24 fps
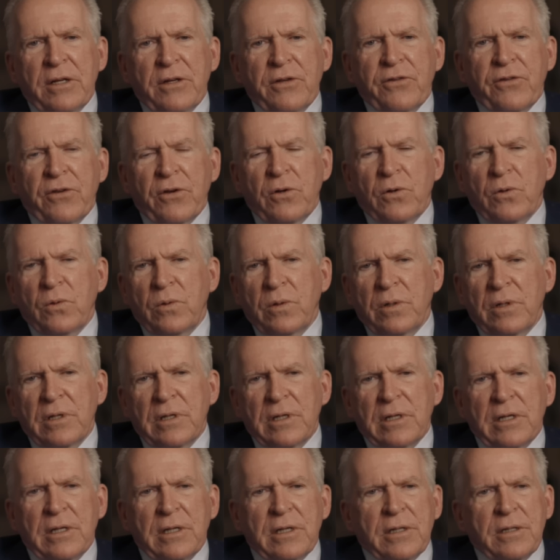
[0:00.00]
so
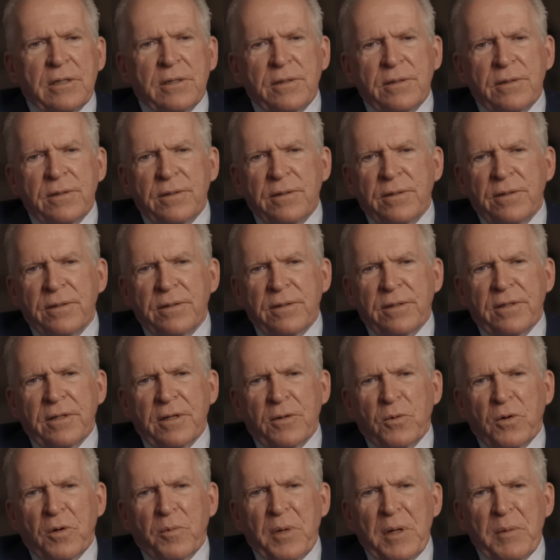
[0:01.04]

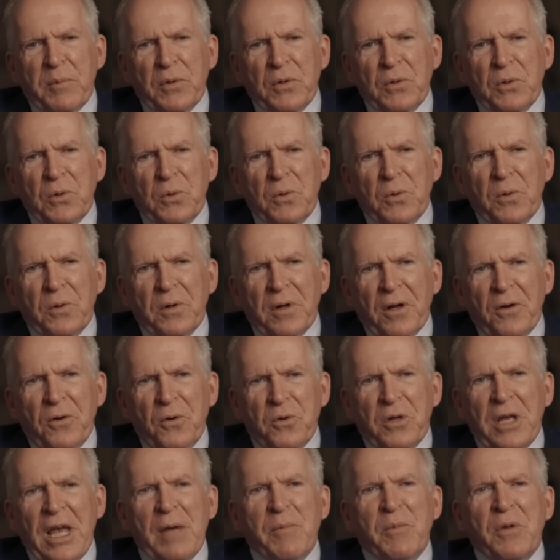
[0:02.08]
there were people
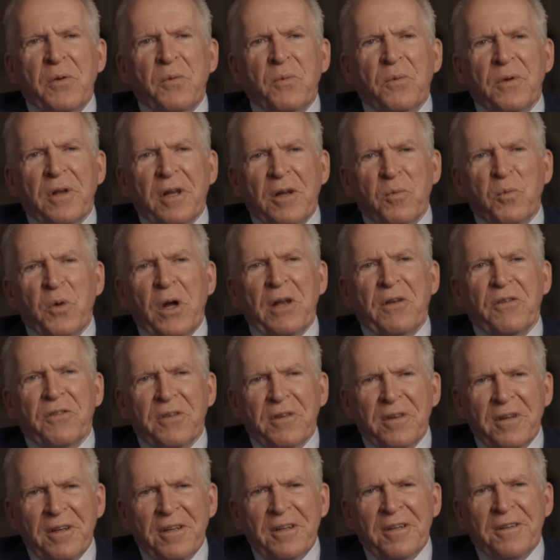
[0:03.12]
who came in and
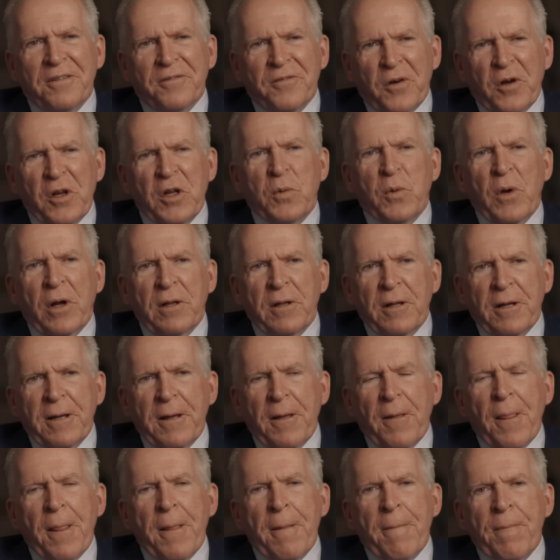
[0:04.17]
went very quickly,
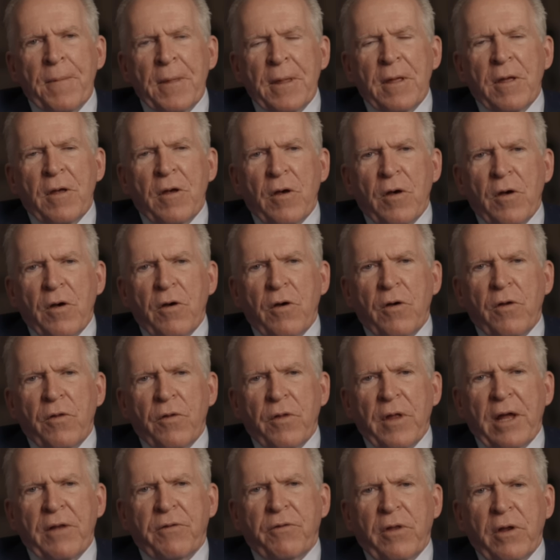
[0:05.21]

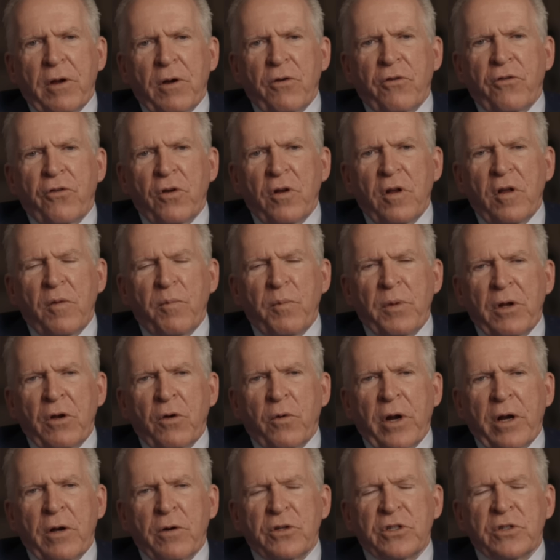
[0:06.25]
that there should have been
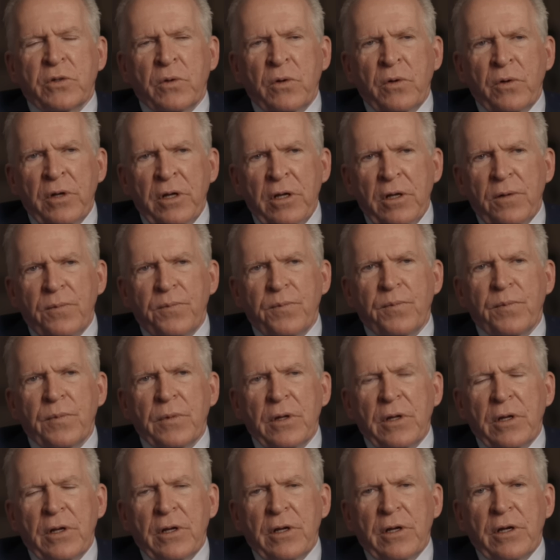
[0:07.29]
greater scrutiny
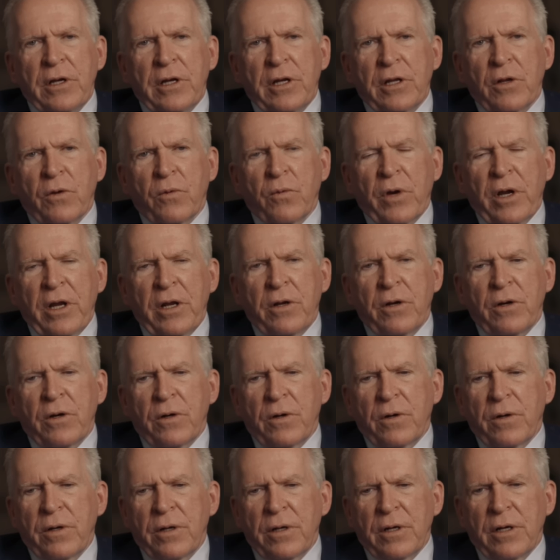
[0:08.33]
and
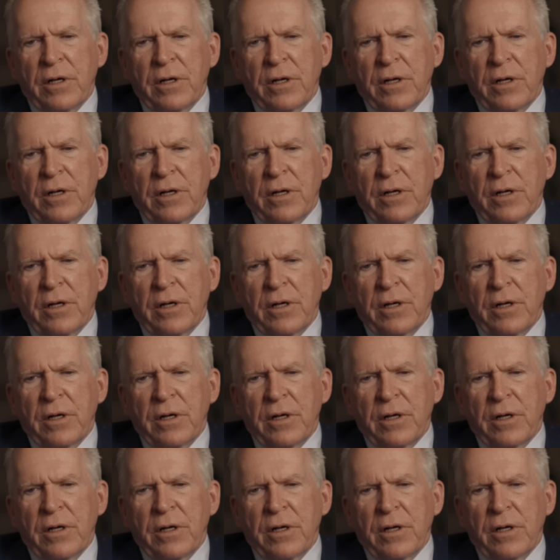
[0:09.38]
greater